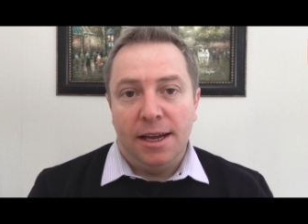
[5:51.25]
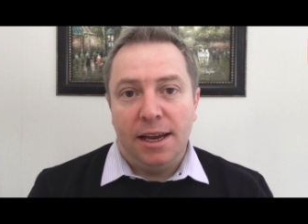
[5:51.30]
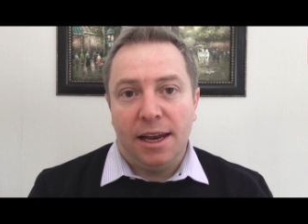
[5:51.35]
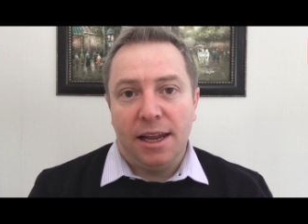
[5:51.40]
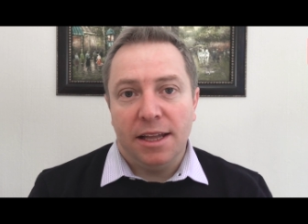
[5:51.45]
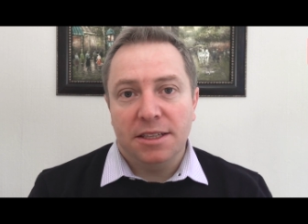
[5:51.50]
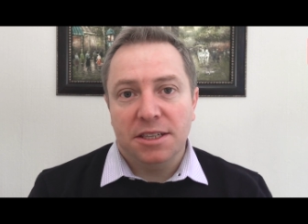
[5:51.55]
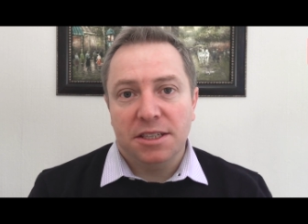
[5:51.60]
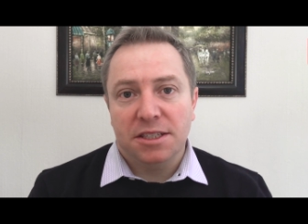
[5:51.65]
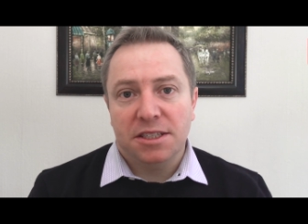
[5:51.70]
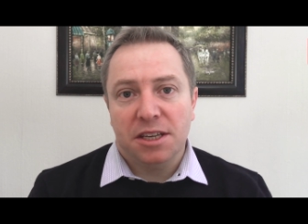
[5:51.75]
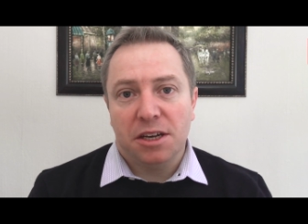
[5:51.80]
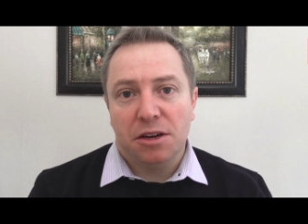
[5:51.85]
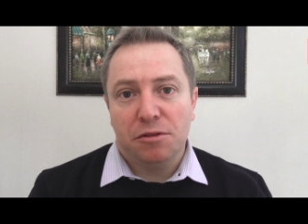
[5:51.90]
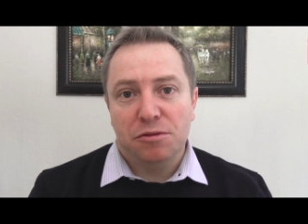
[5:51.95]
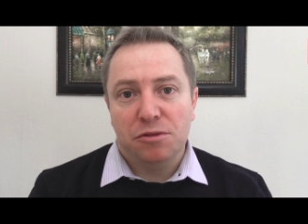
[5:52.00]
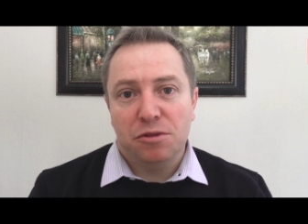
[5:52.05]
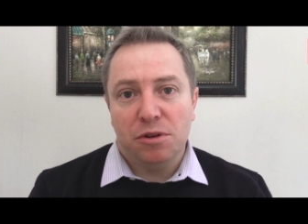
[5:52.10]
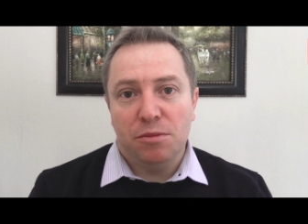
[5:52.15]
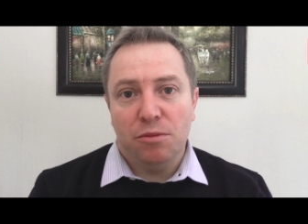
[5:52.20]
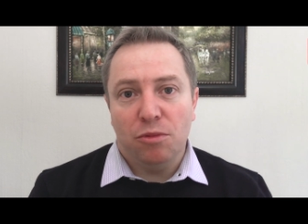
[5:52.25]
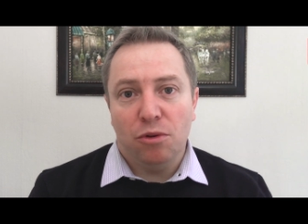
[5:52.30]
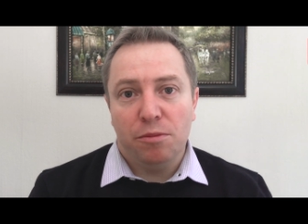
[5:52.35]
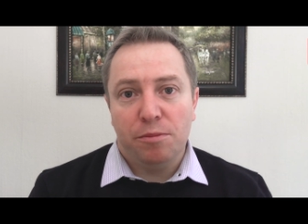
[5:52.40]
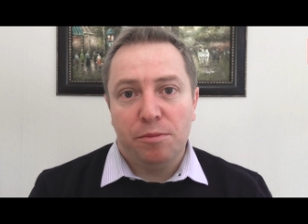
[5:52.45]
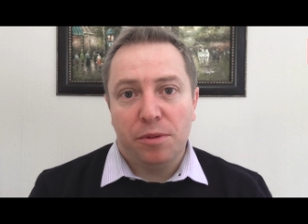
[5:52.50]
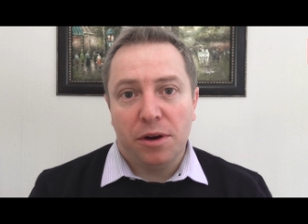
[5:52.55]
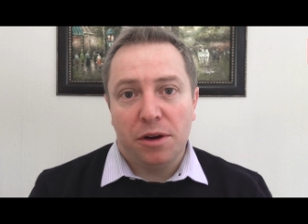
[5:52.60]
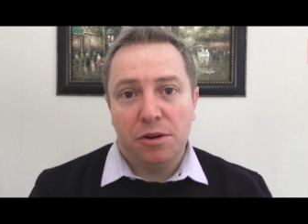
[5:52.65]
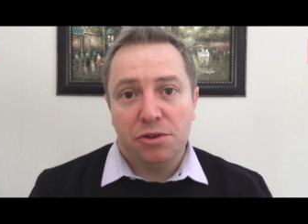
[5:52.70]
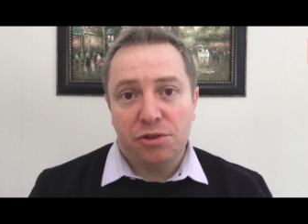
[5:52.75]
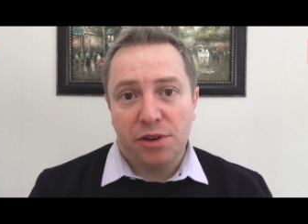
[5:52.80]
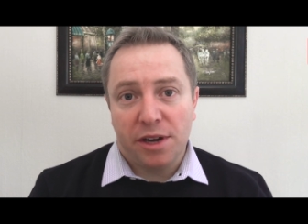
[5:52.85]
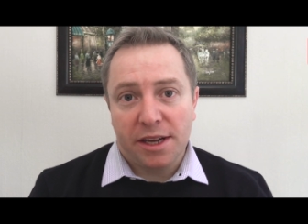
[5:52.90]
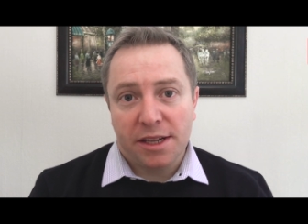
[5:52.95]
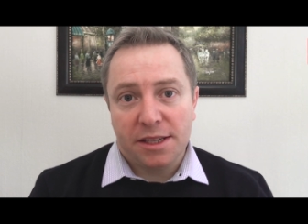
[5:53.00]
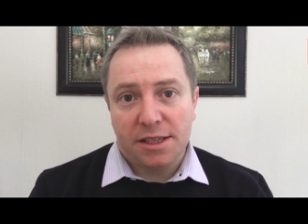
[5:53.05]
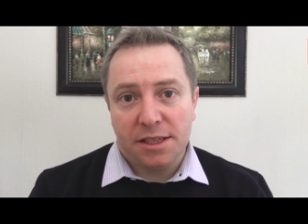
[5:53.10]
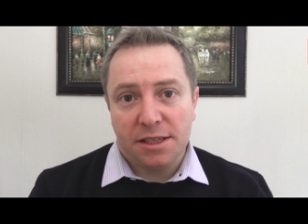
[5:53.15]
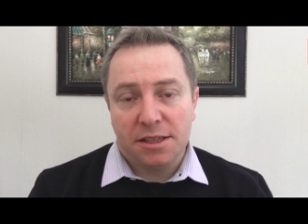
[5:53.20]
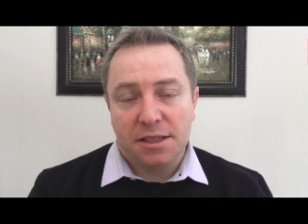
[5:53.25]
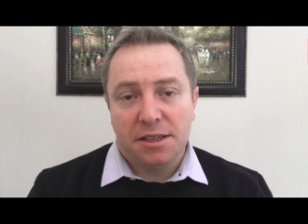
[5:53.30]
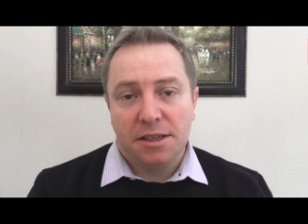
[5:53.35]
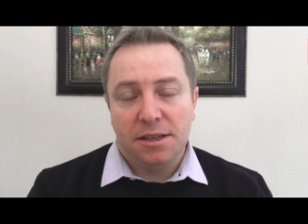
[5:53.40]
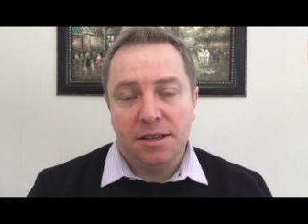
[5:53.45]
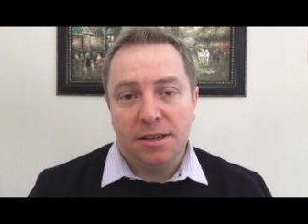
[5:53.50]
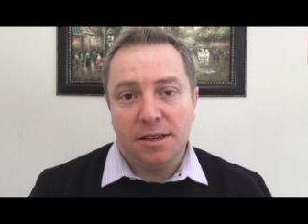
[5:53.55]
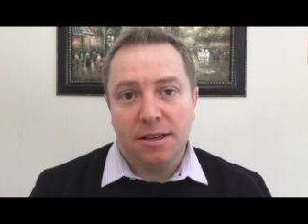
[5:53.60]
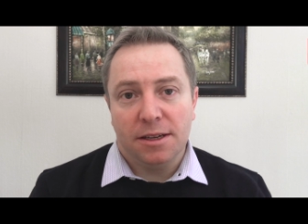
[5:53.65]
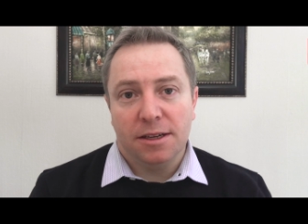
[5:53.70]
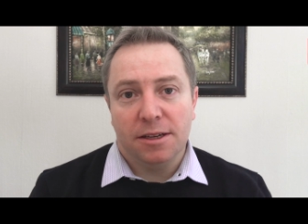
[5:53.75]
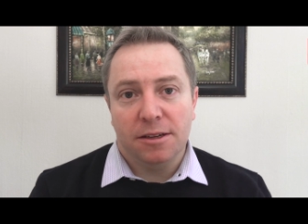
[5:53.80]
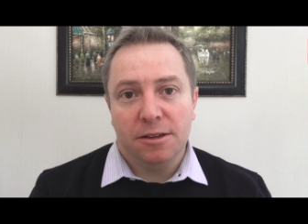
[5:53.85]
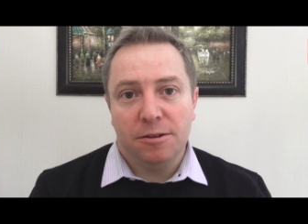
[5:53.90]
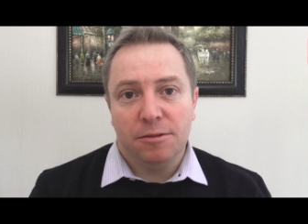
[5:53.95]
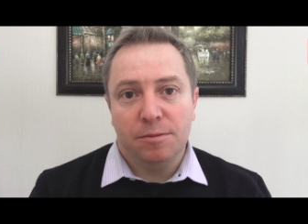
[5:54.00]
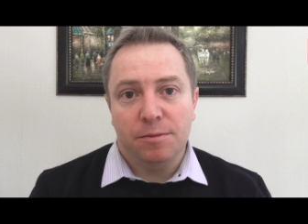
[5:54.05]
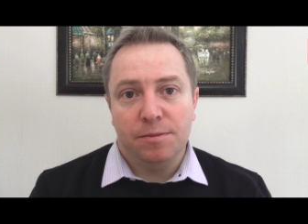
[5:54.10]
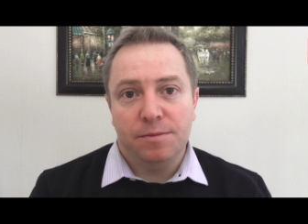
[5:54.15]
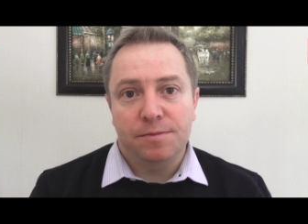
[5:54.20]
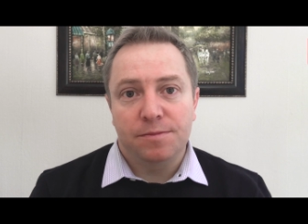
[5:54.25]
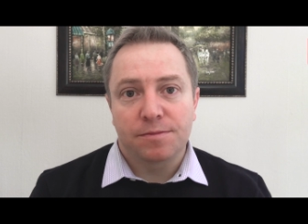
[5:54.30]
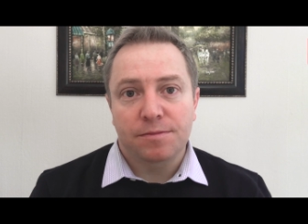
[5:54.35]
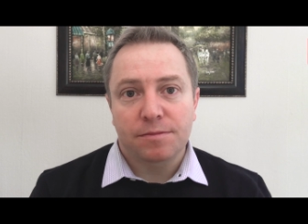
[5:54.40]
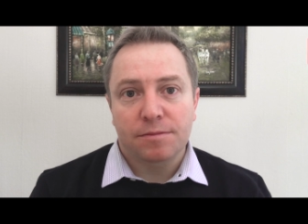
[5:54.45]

lends itself to a more protracted um,